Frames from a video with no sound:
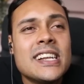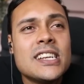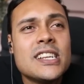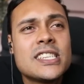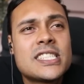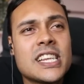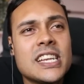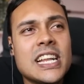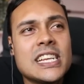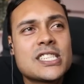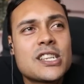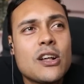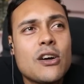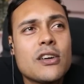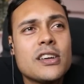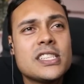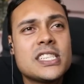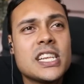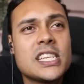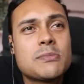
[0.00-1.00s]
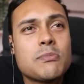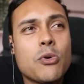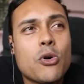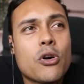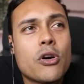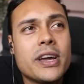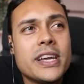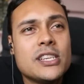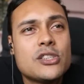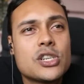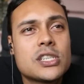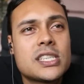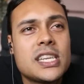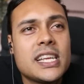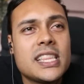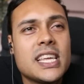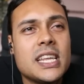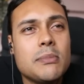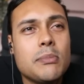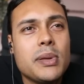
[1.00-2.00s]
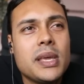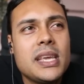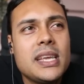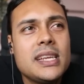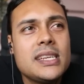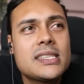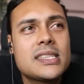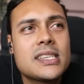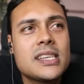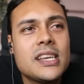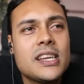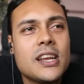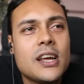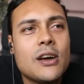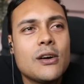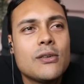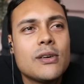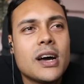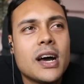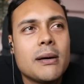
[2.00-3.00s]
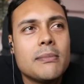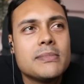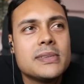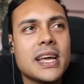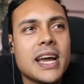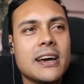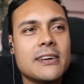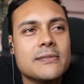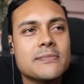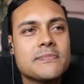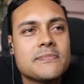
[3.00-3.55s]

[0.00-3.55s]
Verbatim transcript: Listen, as long as it's more interesting than bees, you know, I'm down.